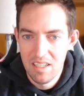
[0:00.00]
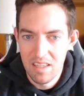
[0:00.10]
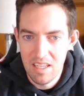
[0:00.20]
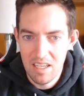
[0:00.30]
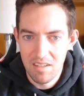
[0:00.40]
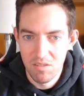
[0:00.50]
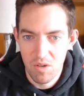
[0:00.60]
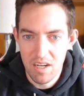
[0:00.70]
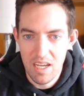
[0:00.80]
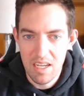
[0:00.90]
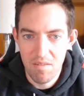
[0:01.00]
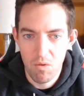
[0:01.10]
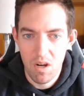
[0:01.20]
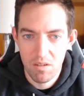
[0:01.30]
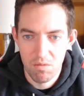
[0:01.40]
that Trent and I have
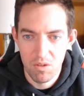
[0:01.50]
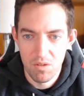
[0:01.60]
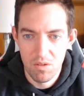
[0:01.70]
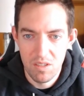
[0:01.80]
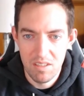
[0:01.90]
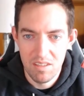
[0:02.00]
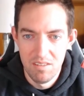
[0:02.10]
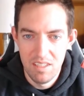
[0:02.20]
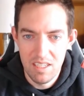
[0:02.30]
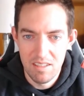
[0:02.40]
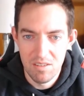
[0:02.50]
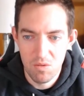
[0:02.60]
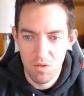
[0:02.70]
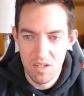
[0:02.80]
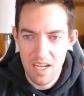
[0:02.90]
walked through and
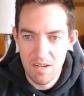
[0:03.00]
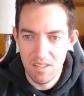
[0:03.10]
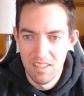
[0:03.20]
sorted out.